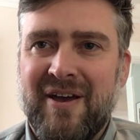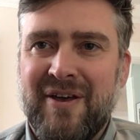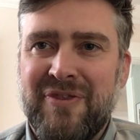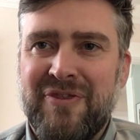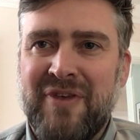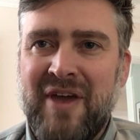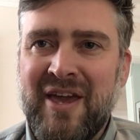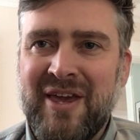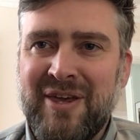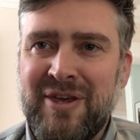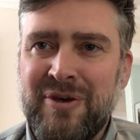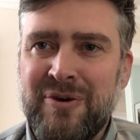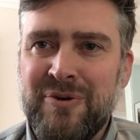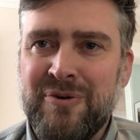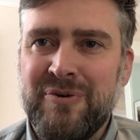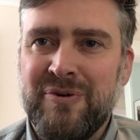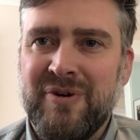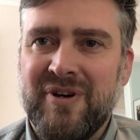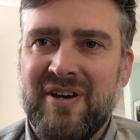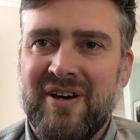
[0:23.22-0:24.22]
thank
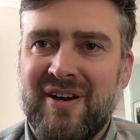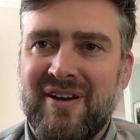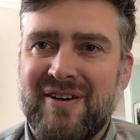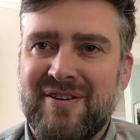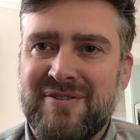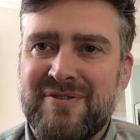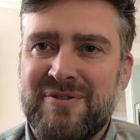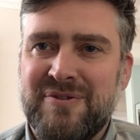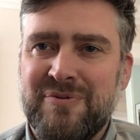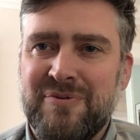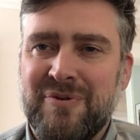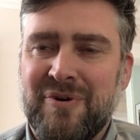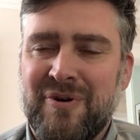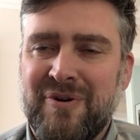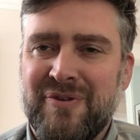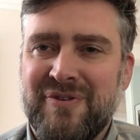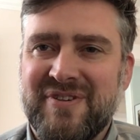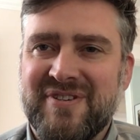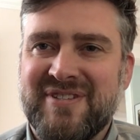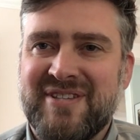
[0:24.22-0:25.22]
you to
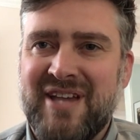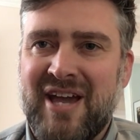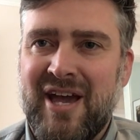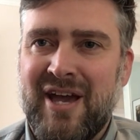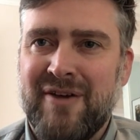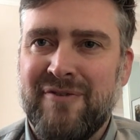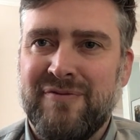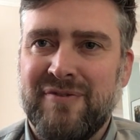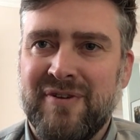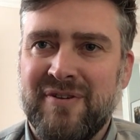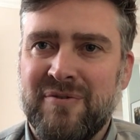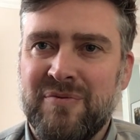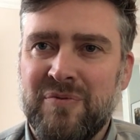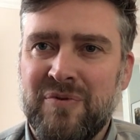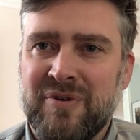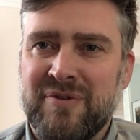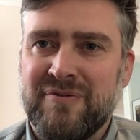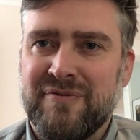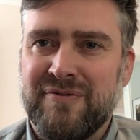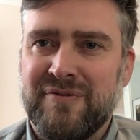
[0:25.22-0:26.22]
all the staff and
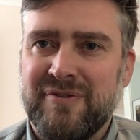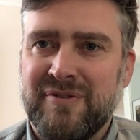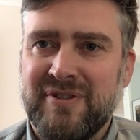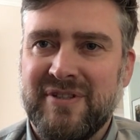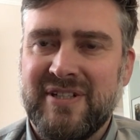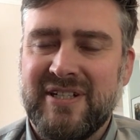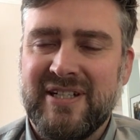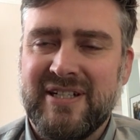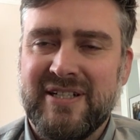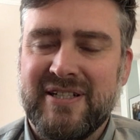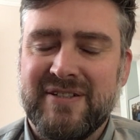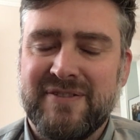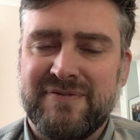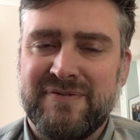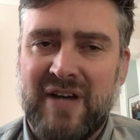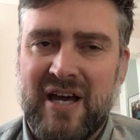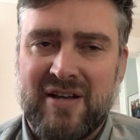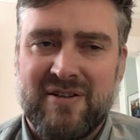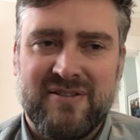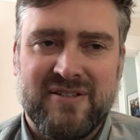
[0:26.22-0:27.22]
wonderful
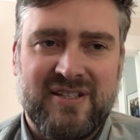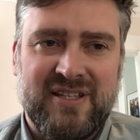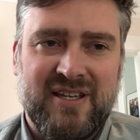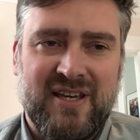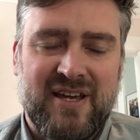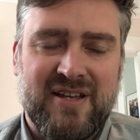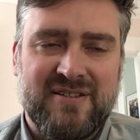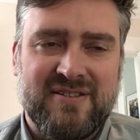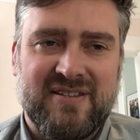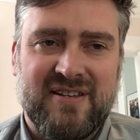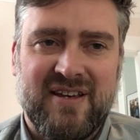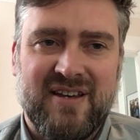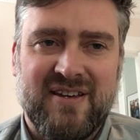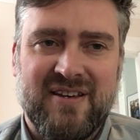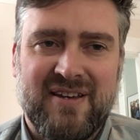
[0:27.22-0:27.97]
faculty at,